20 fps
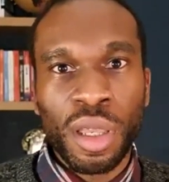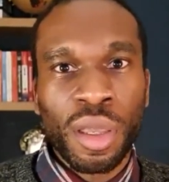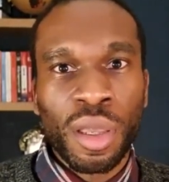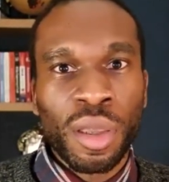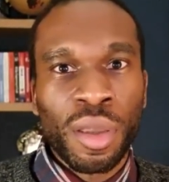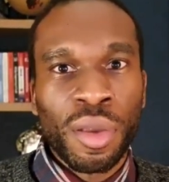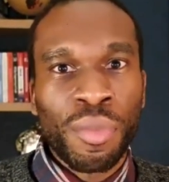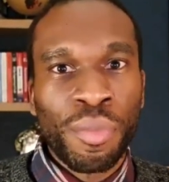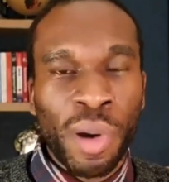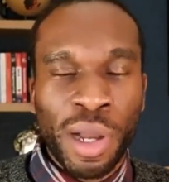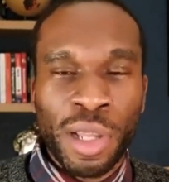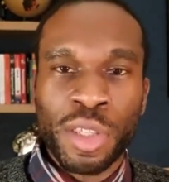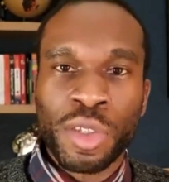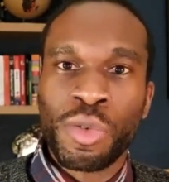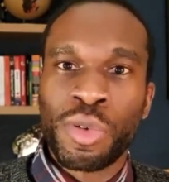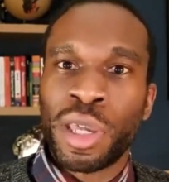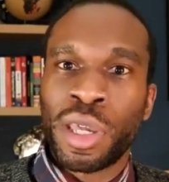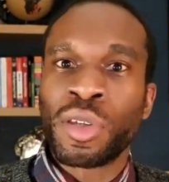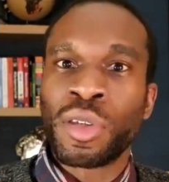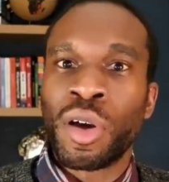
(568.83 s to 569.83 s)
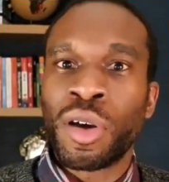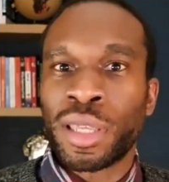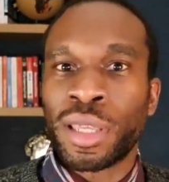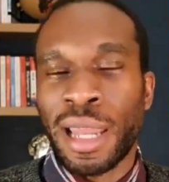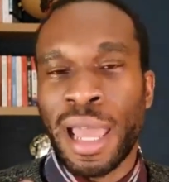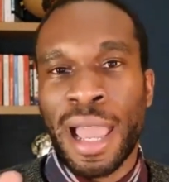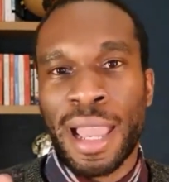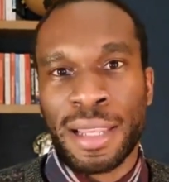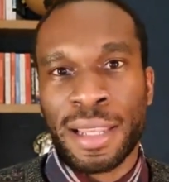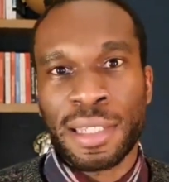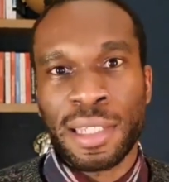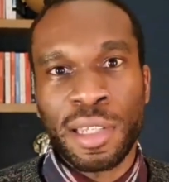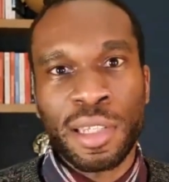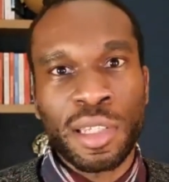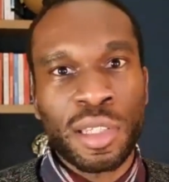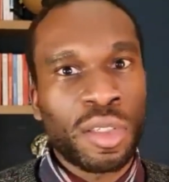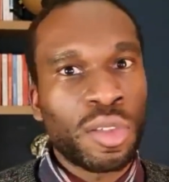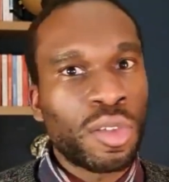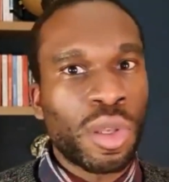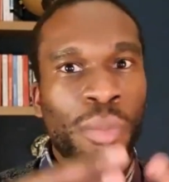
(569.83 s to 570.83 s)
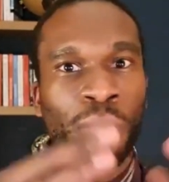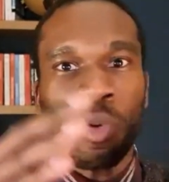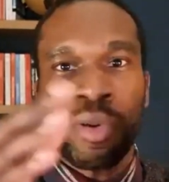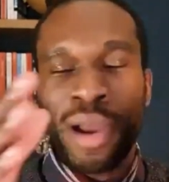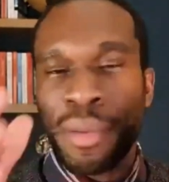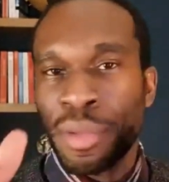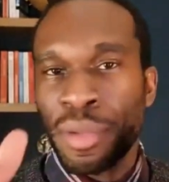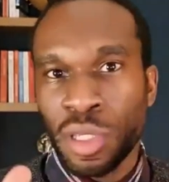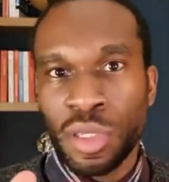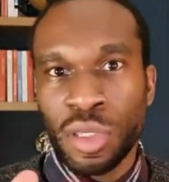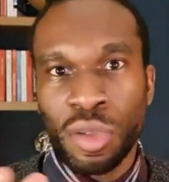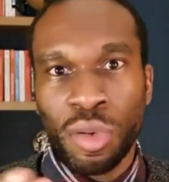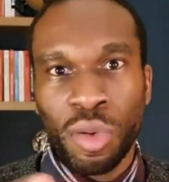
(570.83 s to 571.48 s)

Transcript: But you cannot get access to the parameters